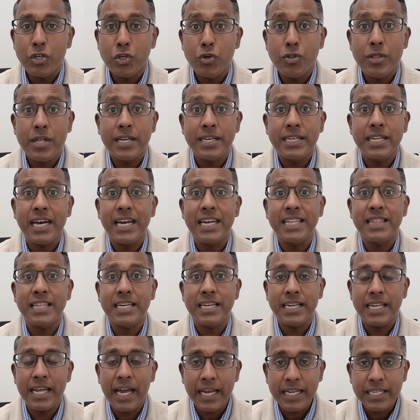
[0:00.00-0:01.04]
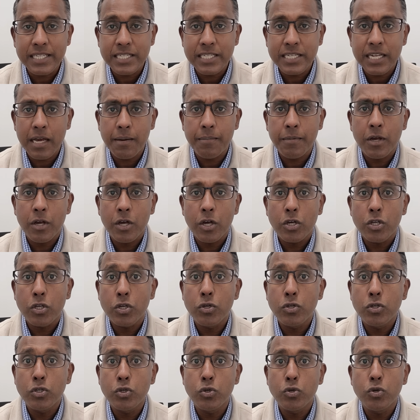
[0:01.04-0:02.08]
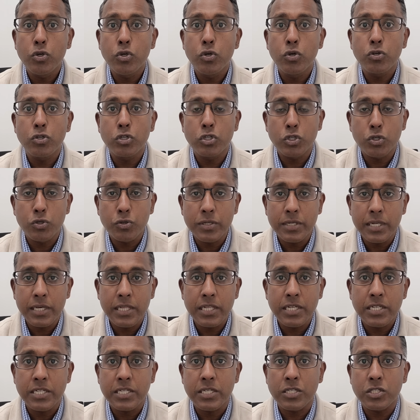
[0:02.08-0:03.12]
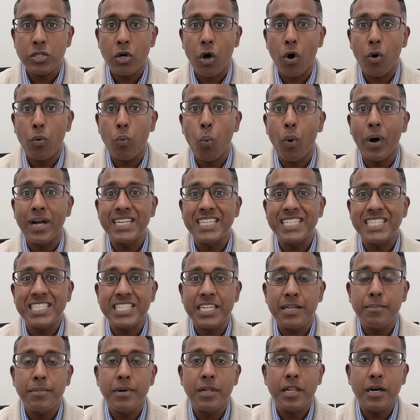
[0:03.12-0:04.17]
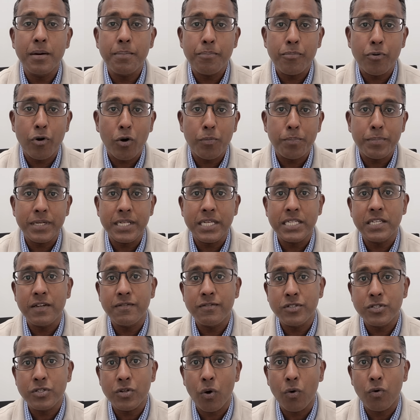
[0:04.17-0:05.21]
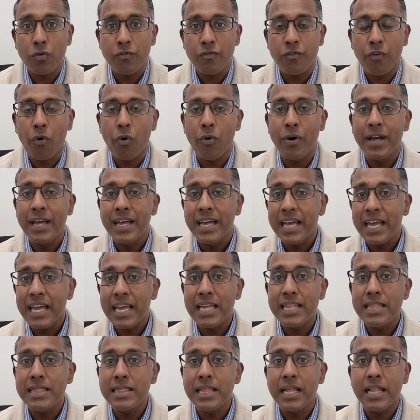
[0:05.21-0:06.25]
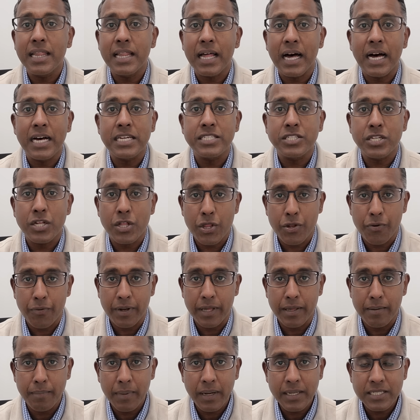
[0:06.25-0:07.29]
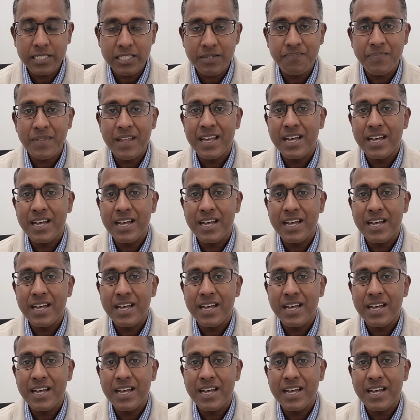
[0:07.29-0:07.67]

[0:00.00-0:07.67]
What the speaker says: You then take the next step. You do your due diligence on what similar properties have sold for in the last 3 months.